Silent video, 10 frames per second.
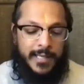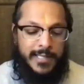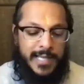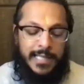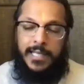
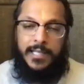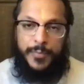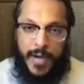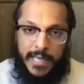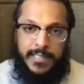is telling us
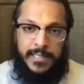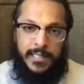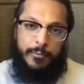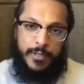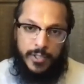
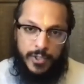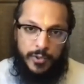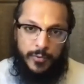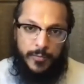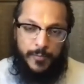practically what to do.